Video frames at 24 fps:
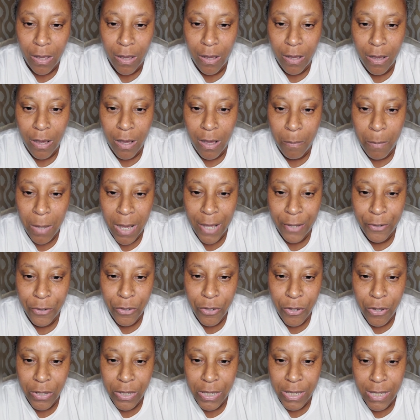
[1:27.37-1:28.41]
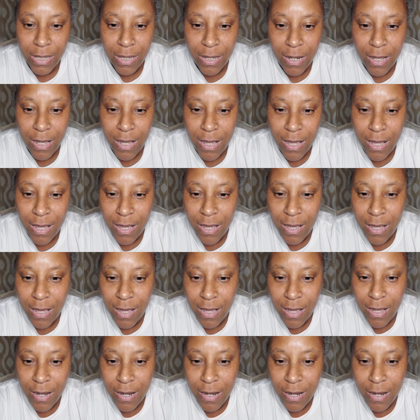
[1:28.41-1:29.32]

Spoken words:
Hi, New York City,